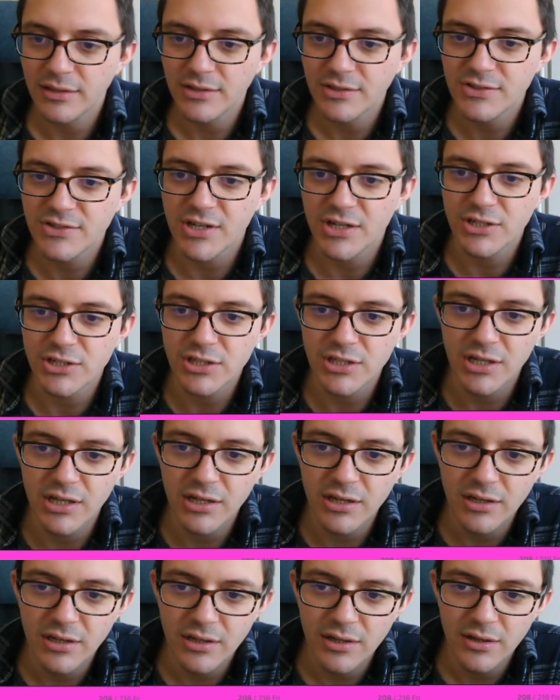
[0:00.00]
such
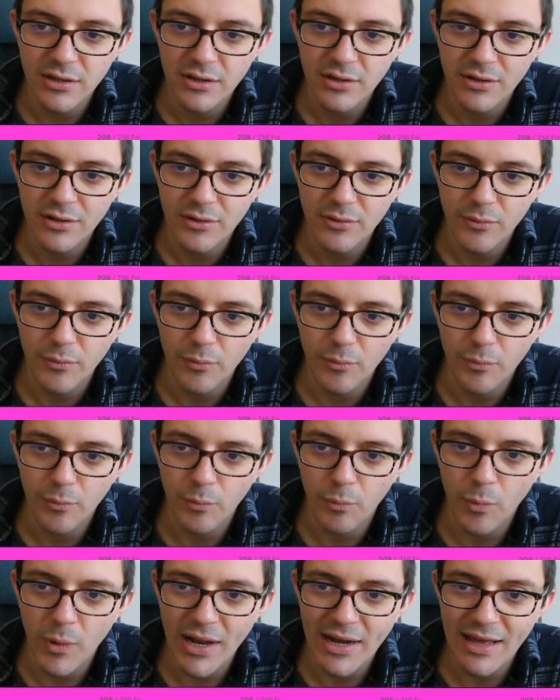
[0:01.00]
that
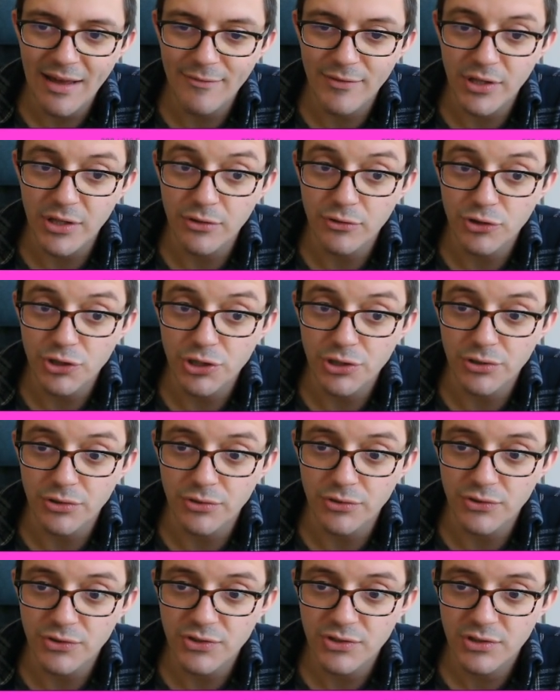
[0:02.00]
whenever you
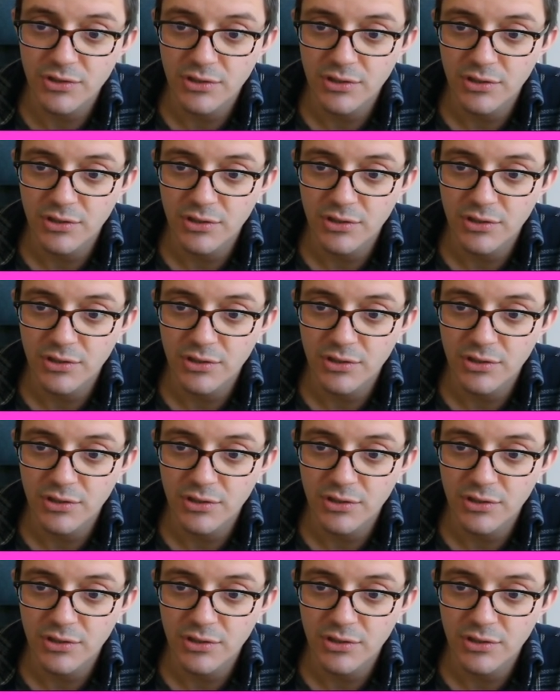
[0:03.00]
choose